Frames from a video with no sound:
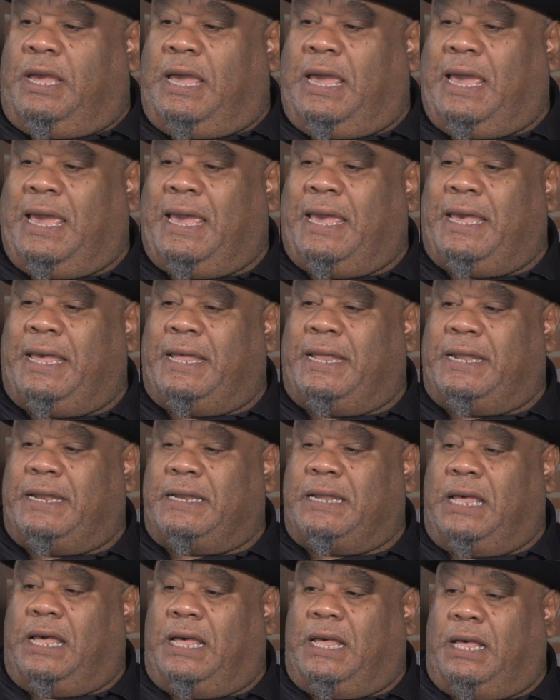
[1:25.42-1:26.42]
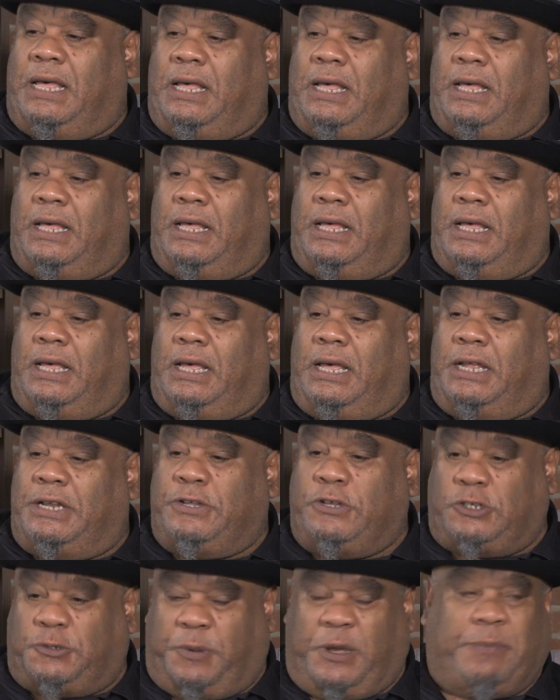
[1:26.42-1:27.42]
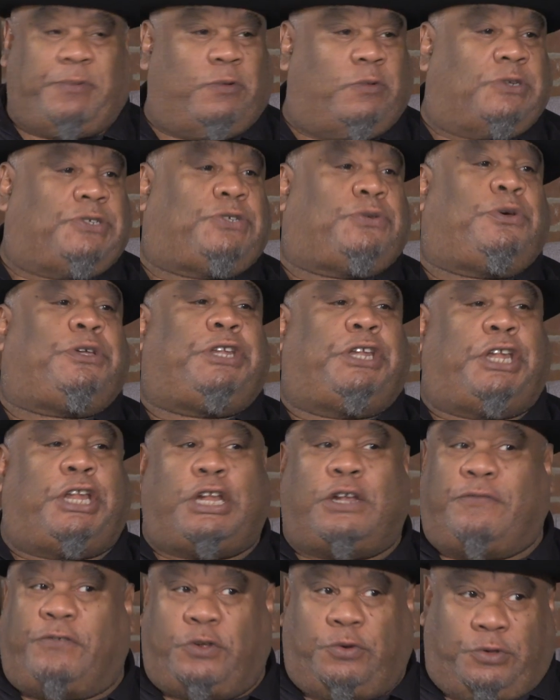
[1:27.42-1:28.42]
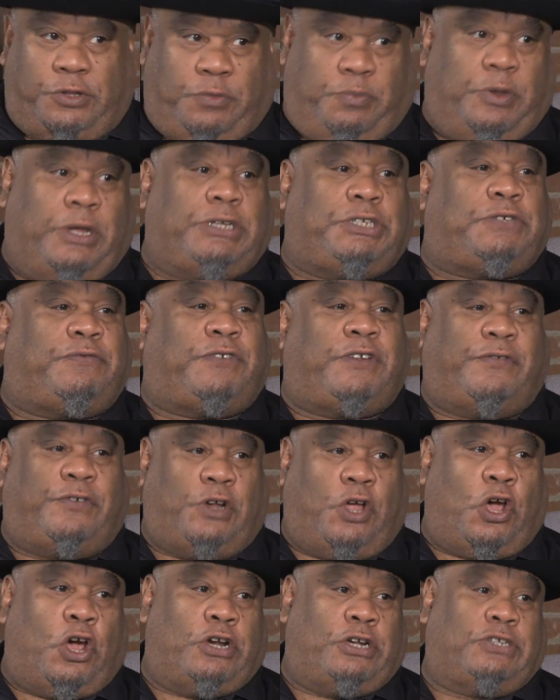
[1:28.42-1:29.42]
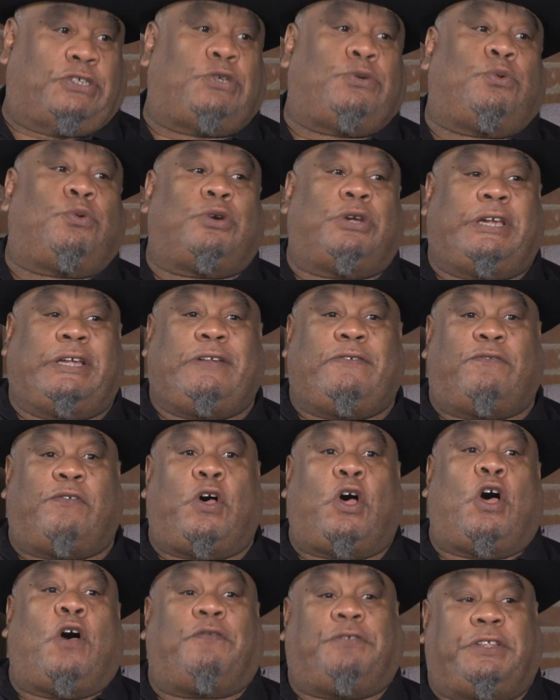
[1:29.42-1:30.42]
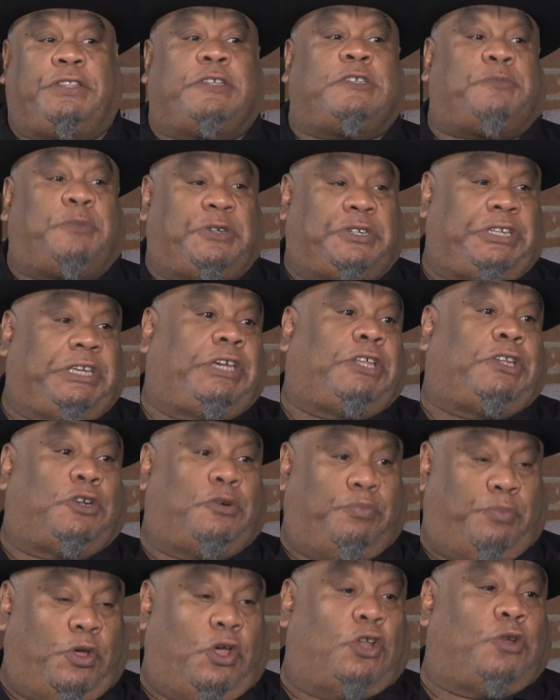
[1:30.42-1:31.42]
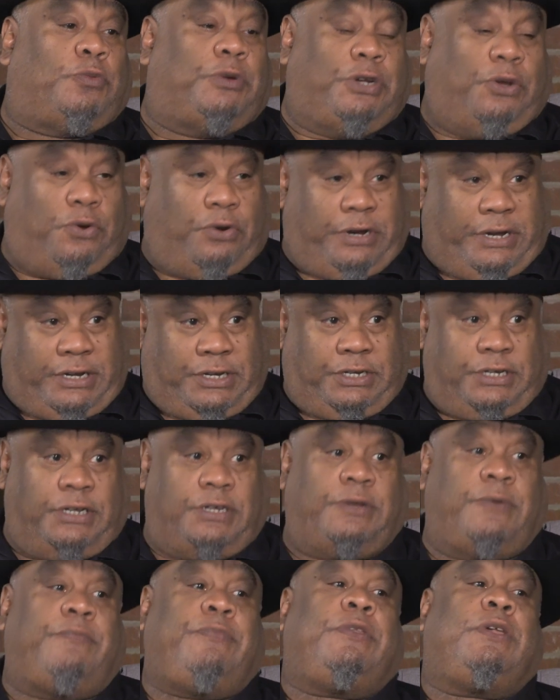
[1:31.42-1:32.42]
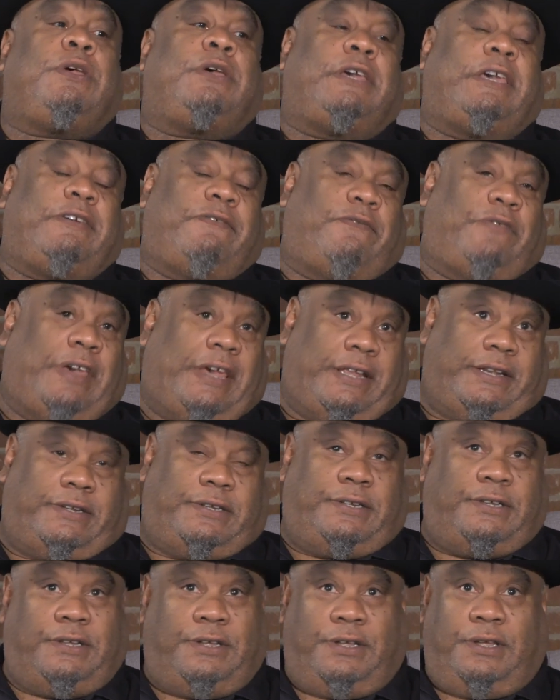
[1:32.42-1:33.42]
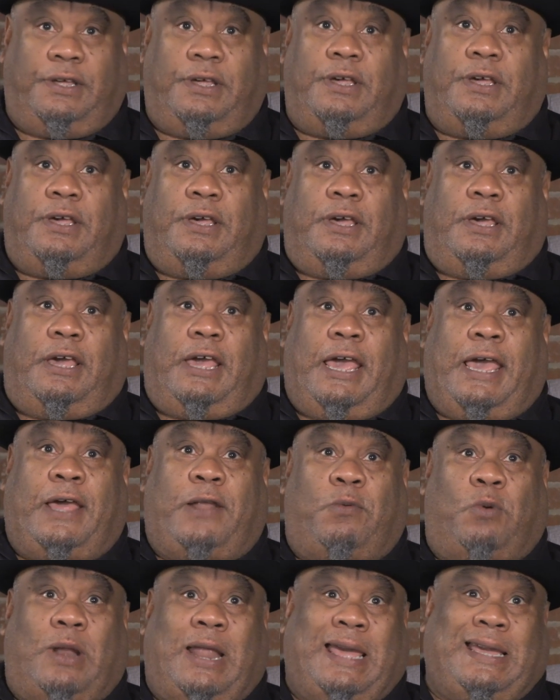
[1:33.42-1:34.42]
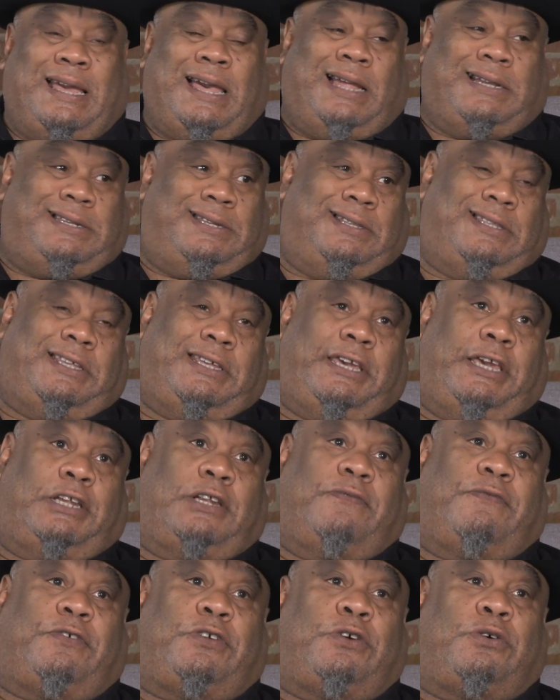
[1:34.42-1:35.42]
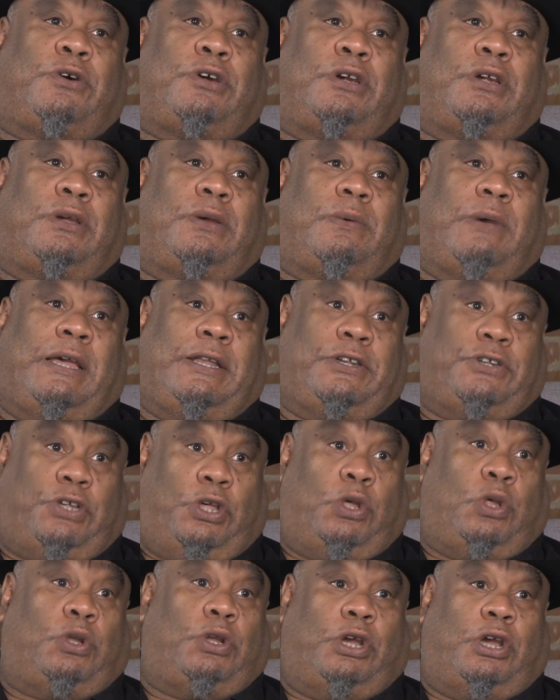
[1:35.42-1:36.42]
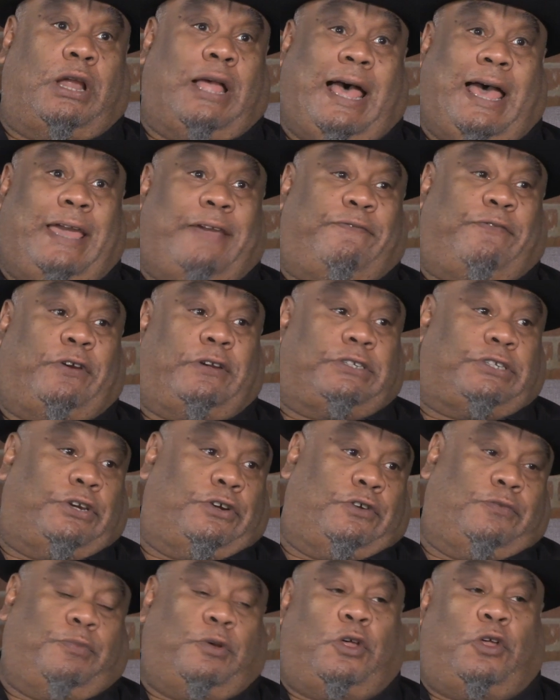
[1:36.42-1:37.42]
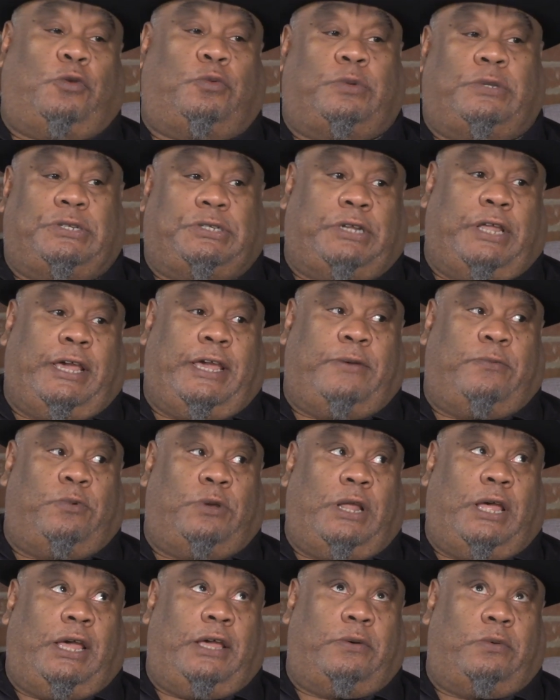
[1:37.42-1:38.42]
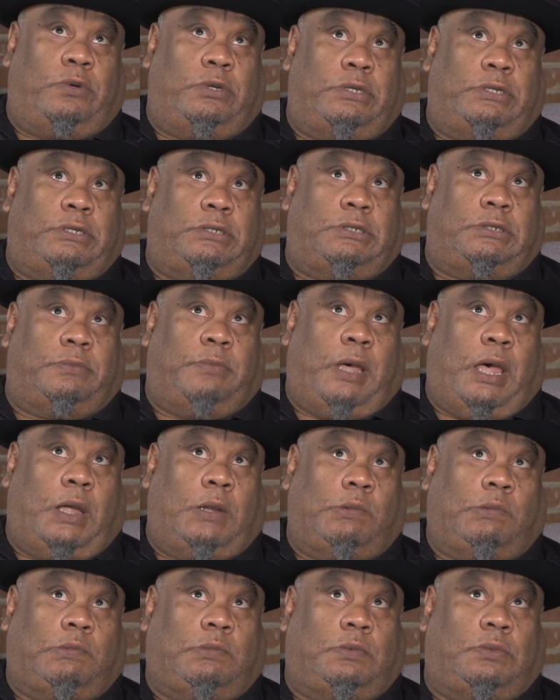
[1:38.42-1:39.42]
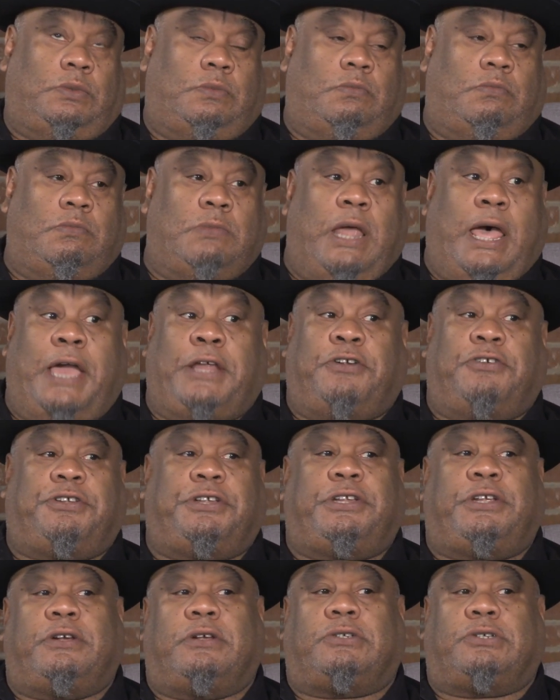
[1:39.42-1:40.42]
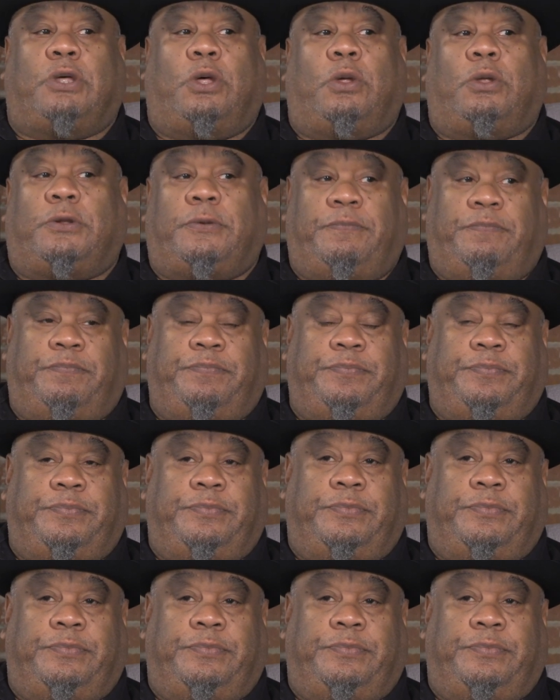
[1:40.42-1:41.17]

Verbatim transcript: And a newspaper was doing an interview with a bunch of different artists who were involved in this particular Baldwin-oriented, yeah, event. And when I got to the interviewer and told her I first heard Baldwin's name when I was about 9 or 10 years old, mm-hmm,